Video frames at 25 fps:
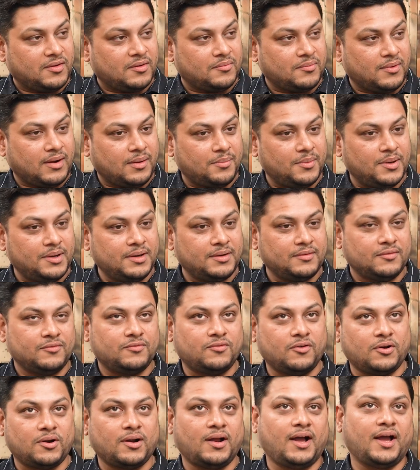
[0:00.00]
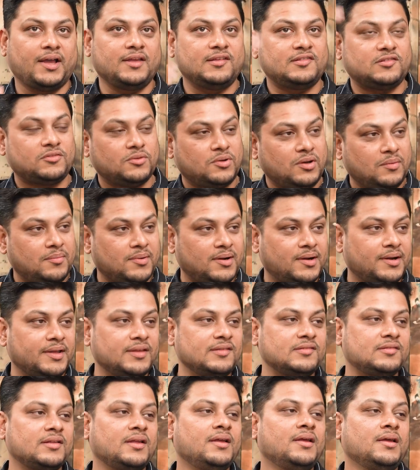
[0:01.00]
environment for high-story
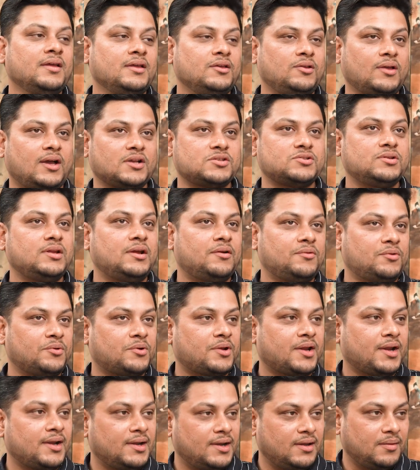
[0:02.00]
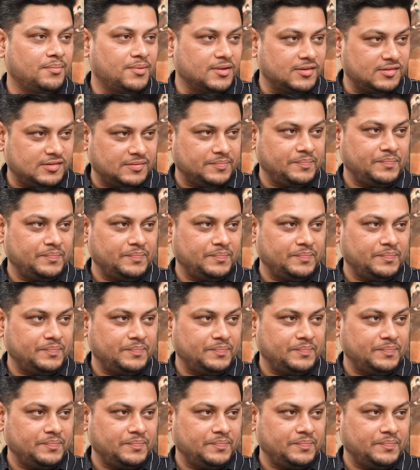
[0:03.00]
buildings. You actually have to train laborers.